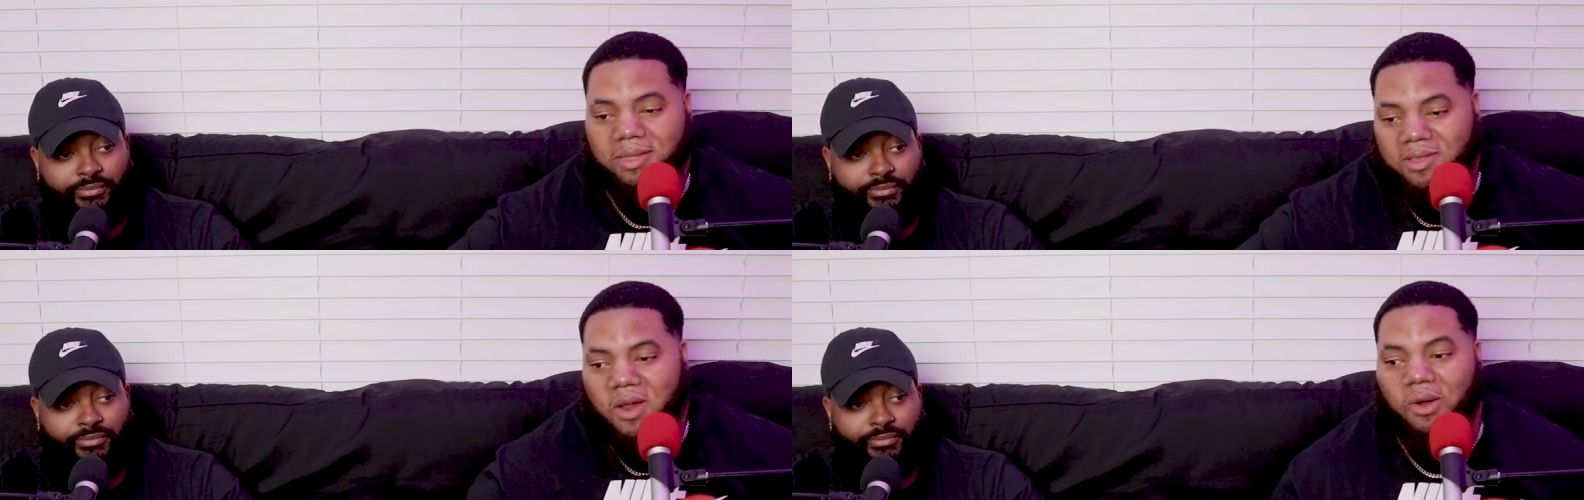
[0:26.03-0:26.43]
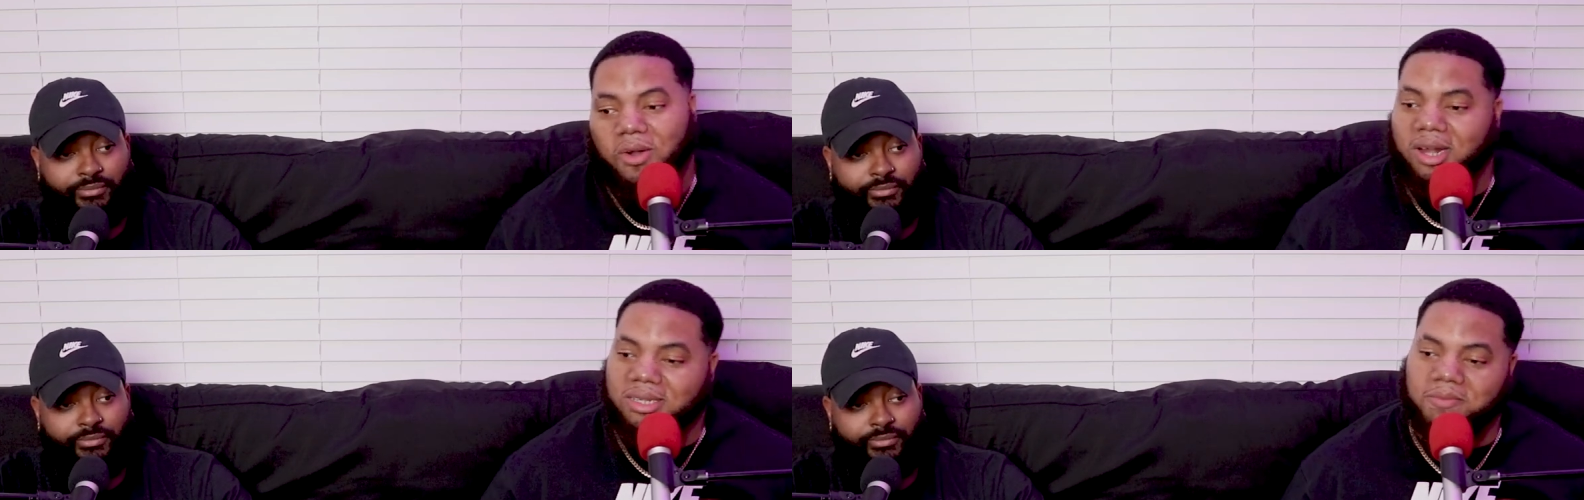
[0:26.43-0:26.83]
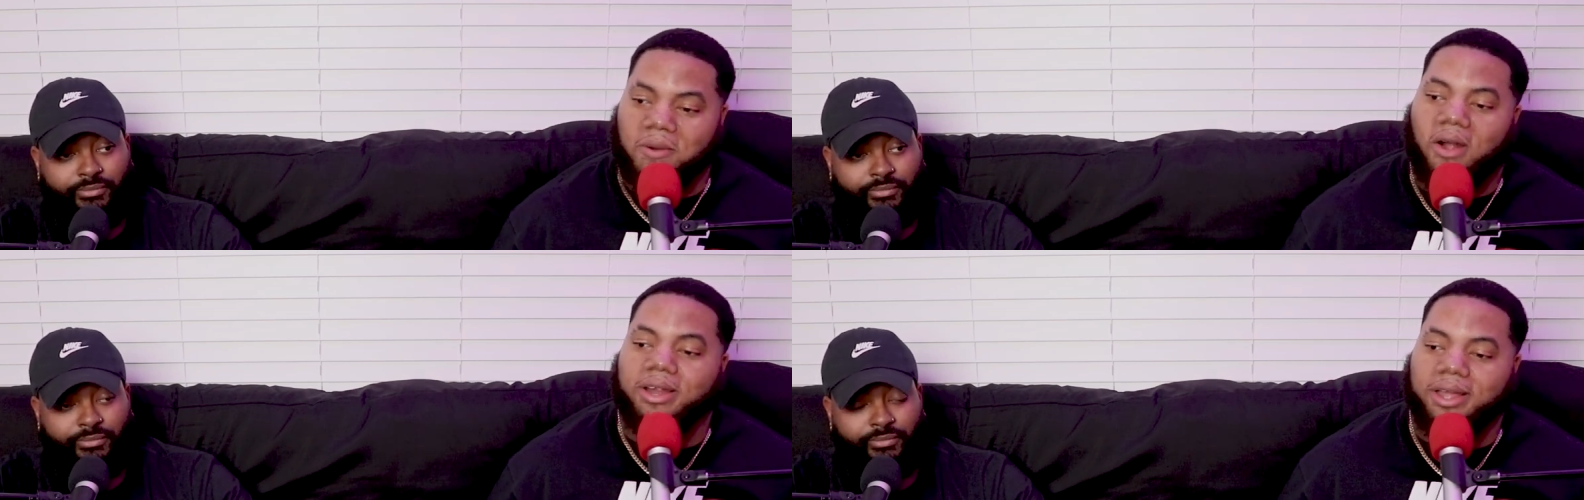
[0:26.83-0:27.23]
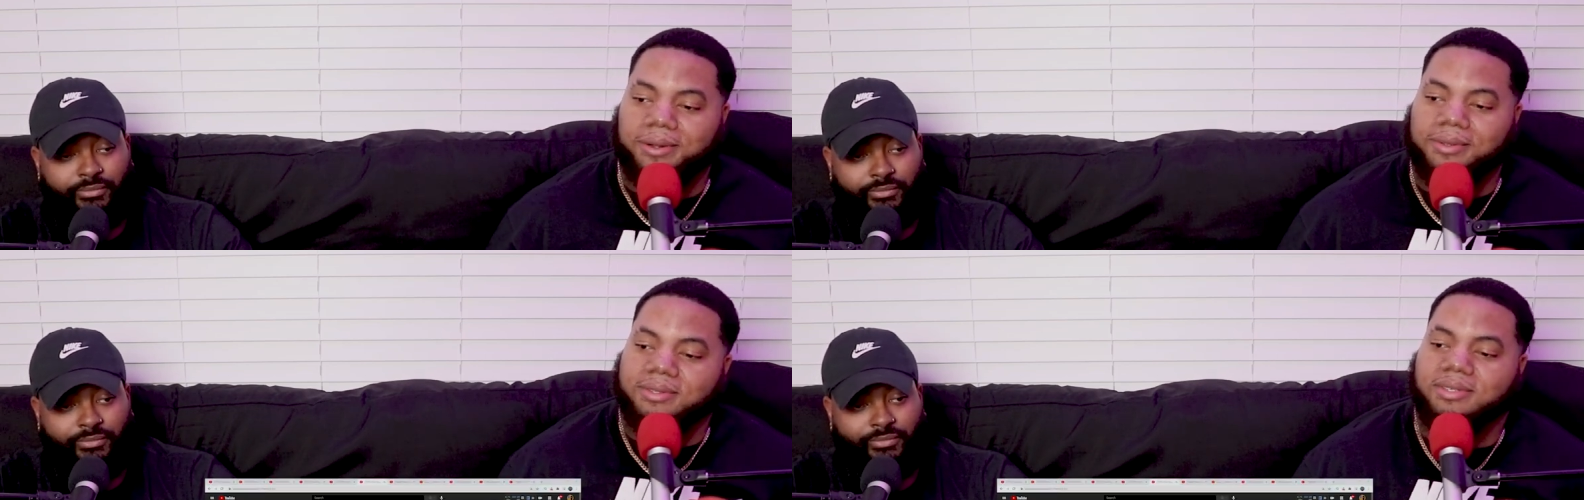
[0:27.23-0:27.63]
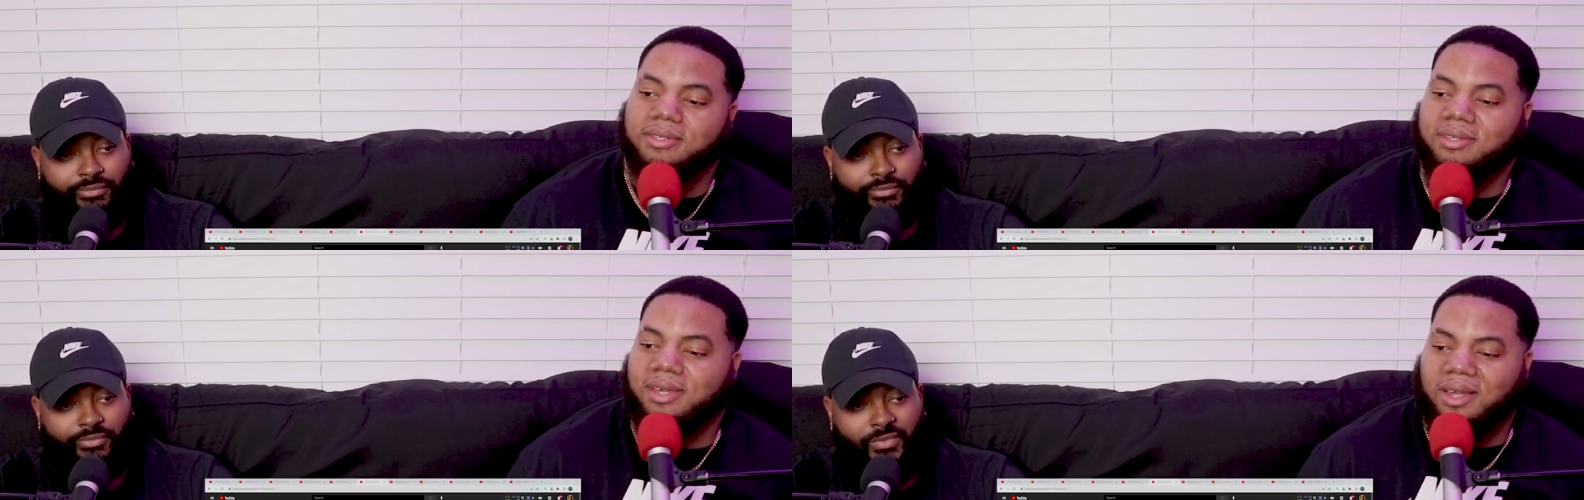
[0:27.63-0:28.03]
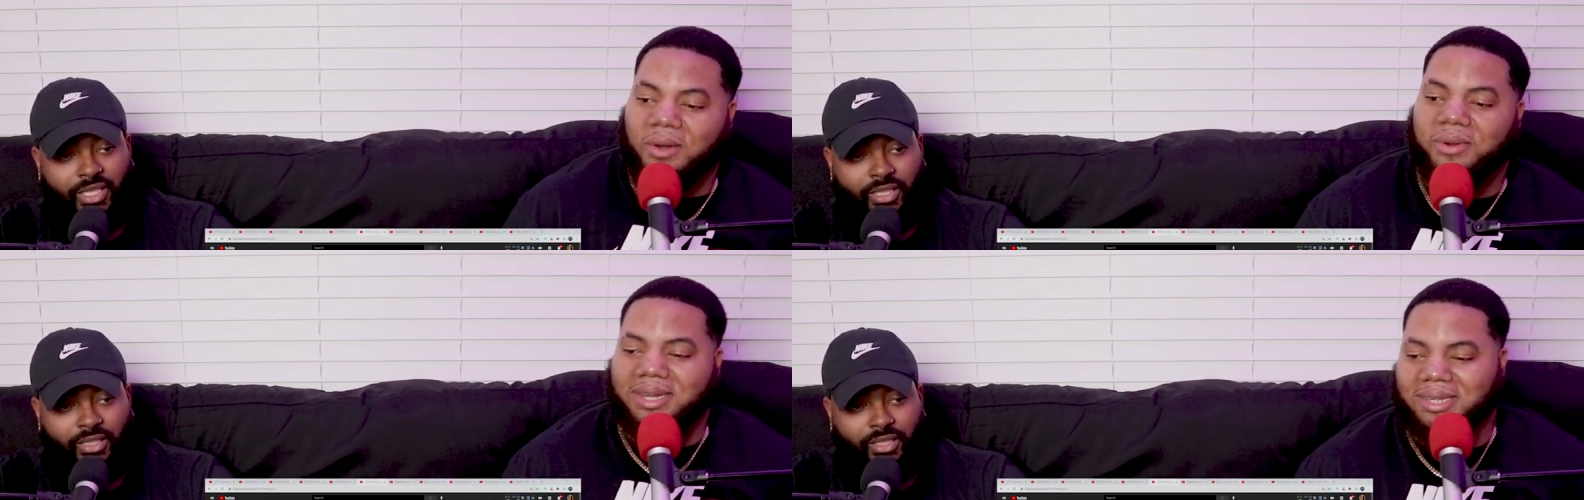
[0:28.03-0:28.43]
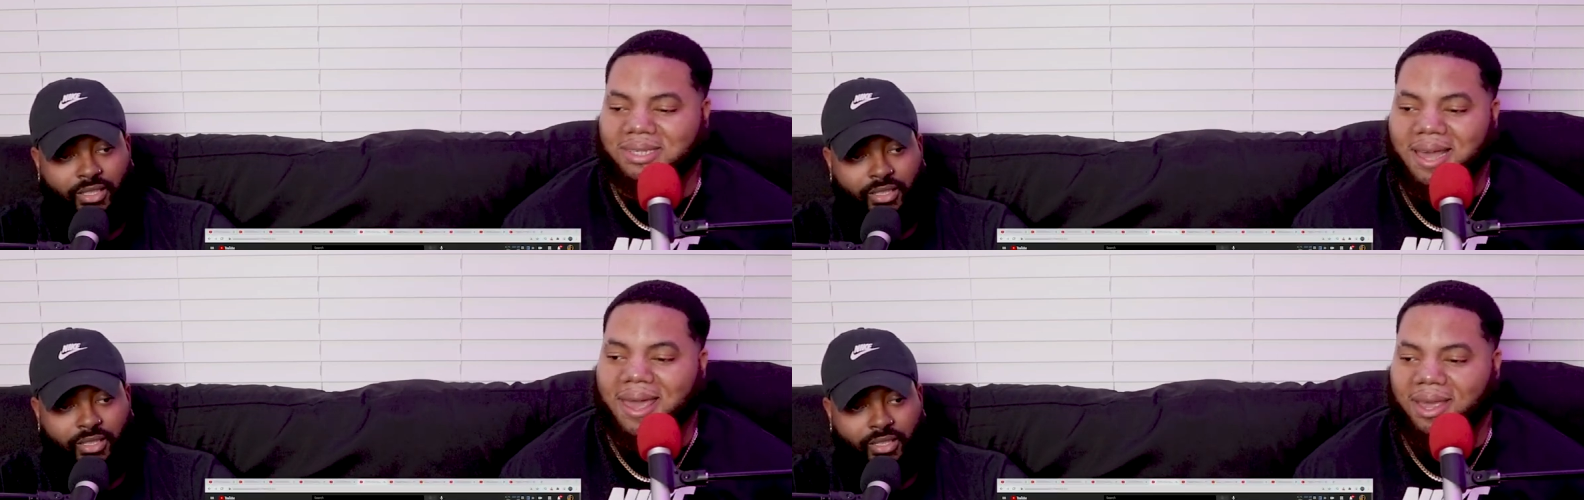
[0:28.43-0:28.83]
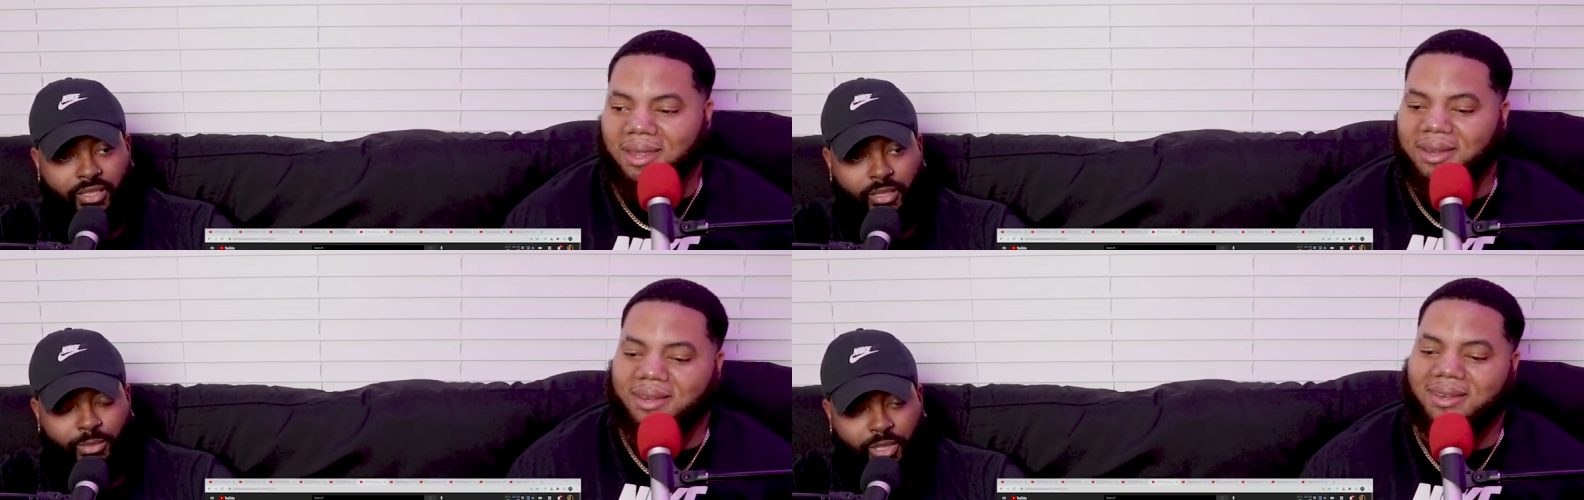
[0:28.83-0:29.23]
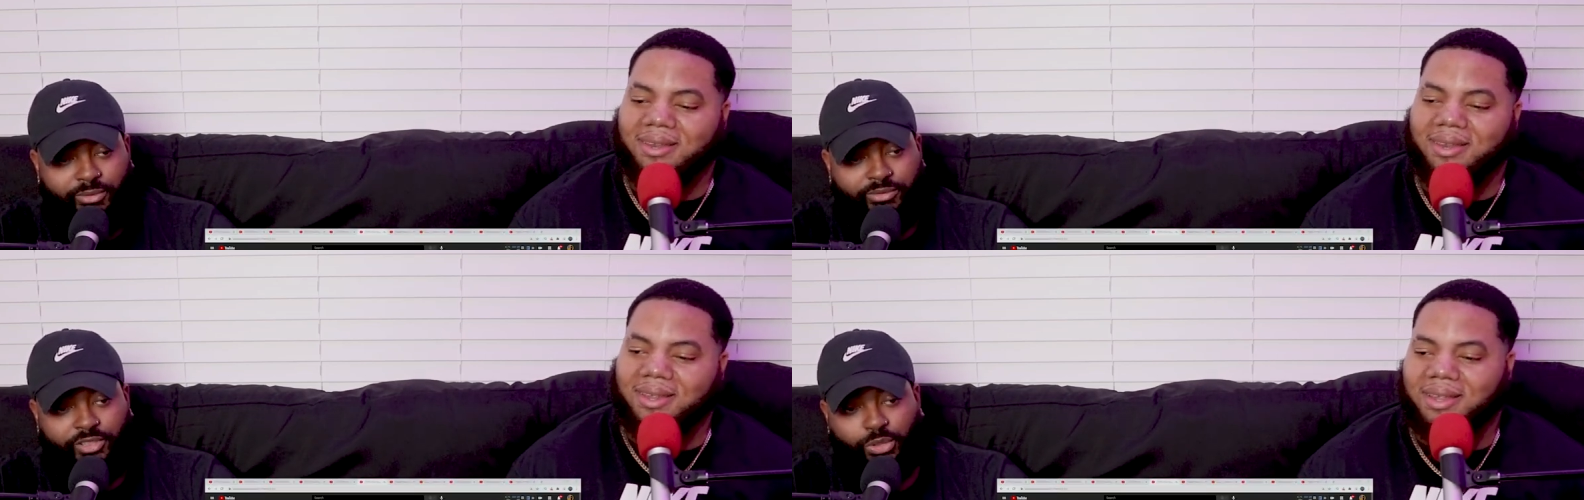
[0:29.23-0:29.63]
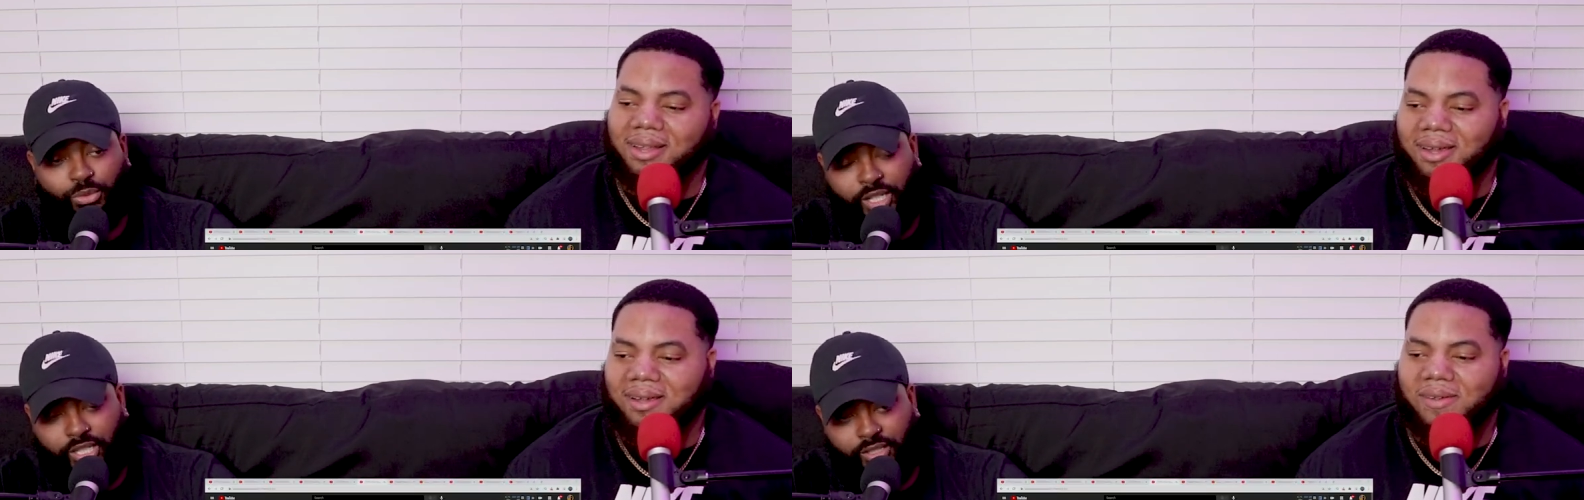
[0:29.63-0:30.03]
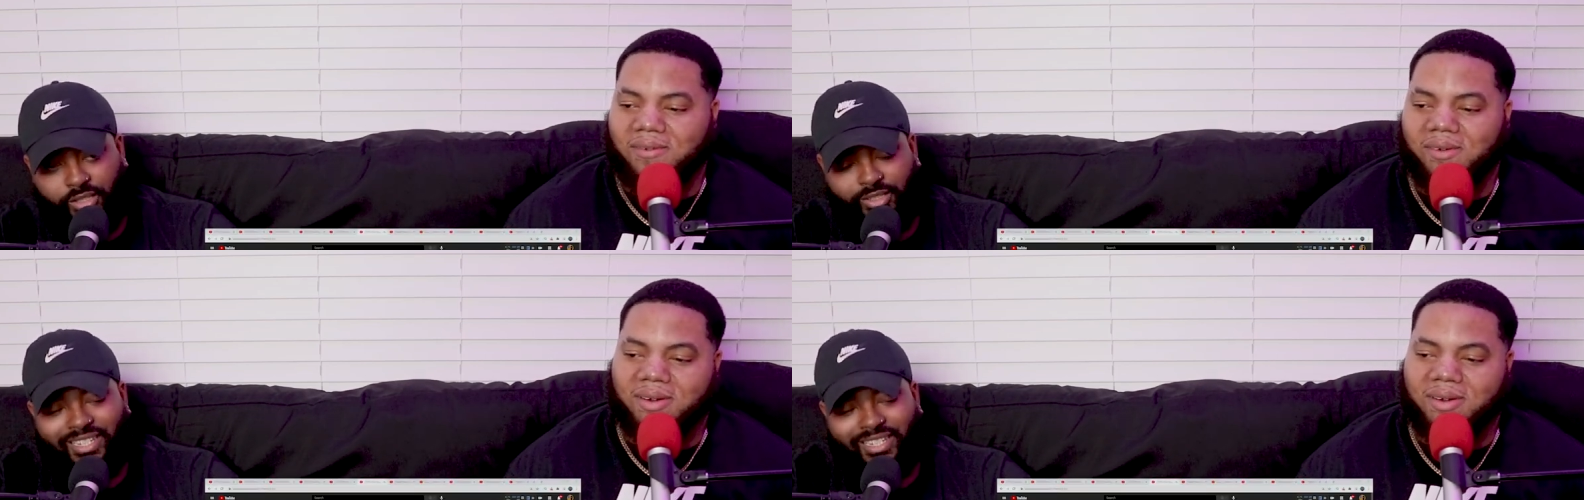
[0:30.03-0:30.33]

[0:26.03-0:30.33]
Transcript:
Speaker 1: You know, crazy Mario mm-hmm. going insane. Cool for you, nigga.